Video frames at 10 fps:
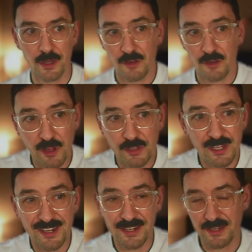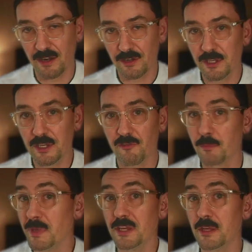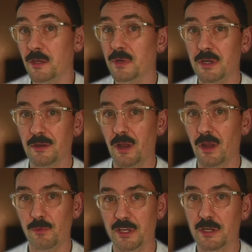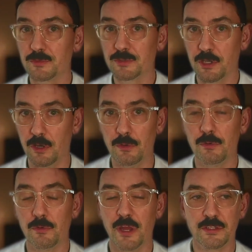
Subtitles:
frankly, in an entirely different medium, right, when it comes to code, right?